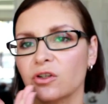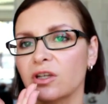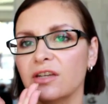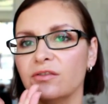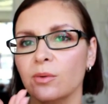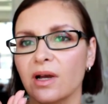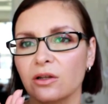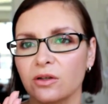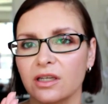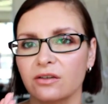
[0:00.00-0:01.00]
So if you are
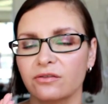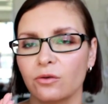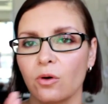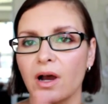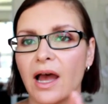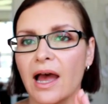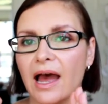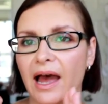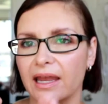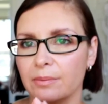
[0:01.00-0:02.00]
looking for
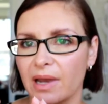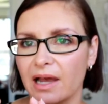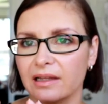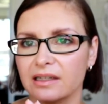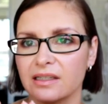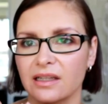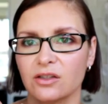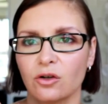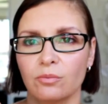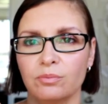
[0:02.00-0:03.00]
a palette
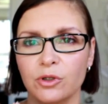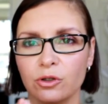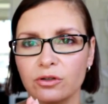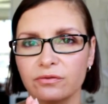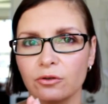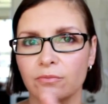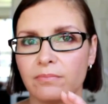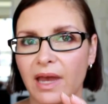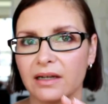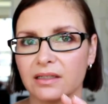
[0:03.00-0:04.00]
that's got beautiful
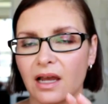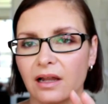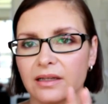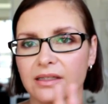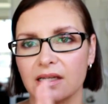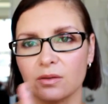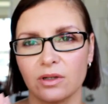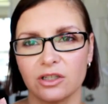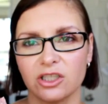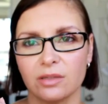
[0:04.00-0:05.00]
matte colours as
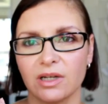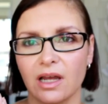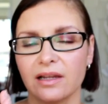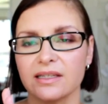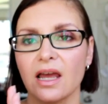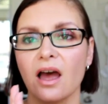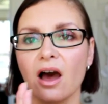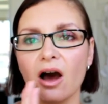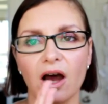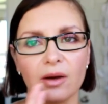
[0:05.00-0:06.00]
well as shimmer colours,
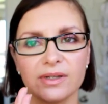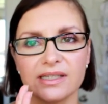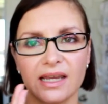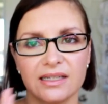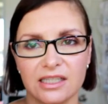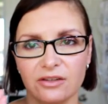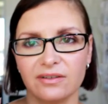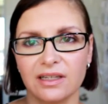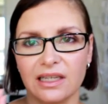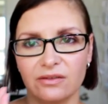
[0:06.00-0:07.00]
I would say
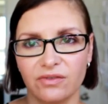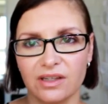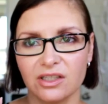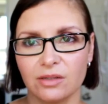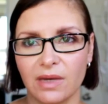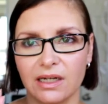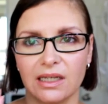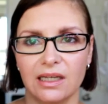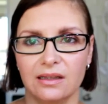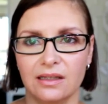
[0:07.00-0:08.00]
definitely invest your
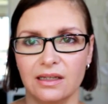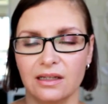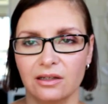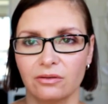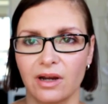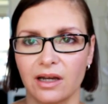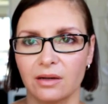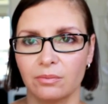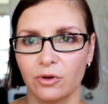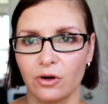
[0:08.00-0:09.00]
money in the Lorac
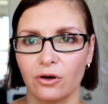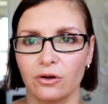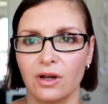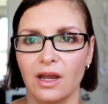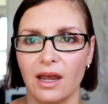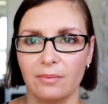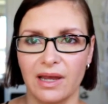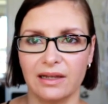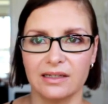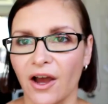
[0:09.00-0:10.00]
Pro
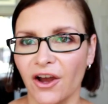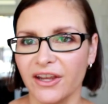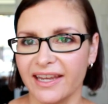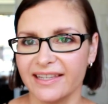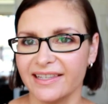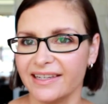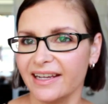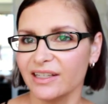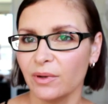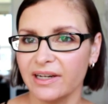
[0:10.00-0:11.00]
palette. Okay, so the
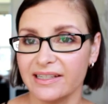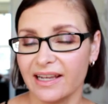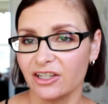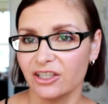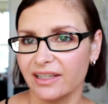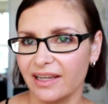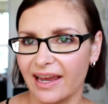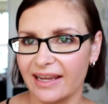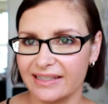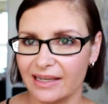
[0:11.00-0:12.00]
next one is actually
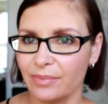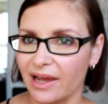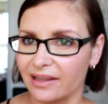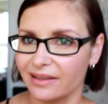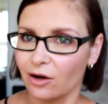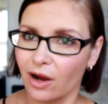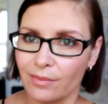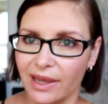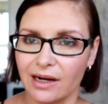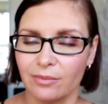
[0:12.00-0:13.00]
a Z palette that I
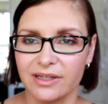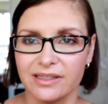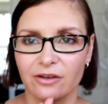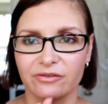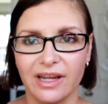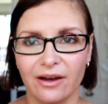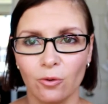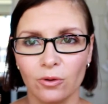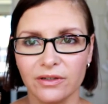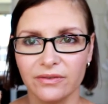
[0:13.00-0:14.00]
made up myself. Now
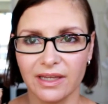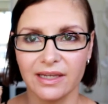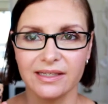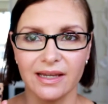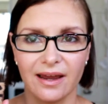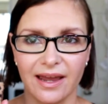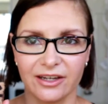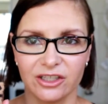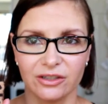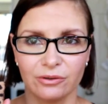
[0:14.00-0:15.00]
all of these are
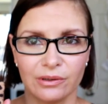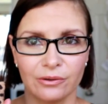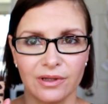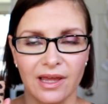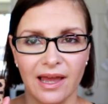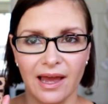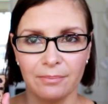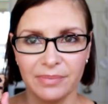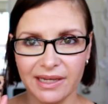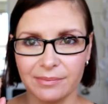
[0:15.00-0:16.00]
actual
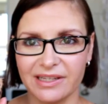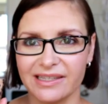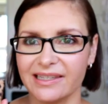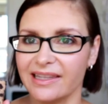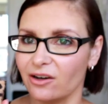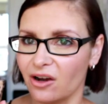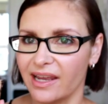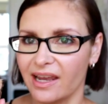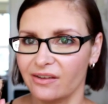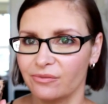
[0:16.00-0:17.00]
pigments that I
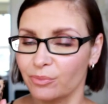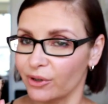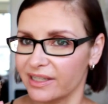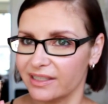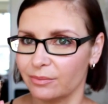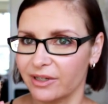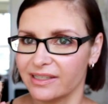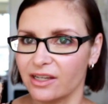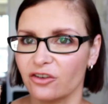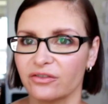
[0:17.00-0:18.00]
have pressed
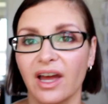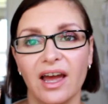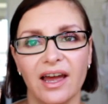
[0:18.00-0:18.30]
myself.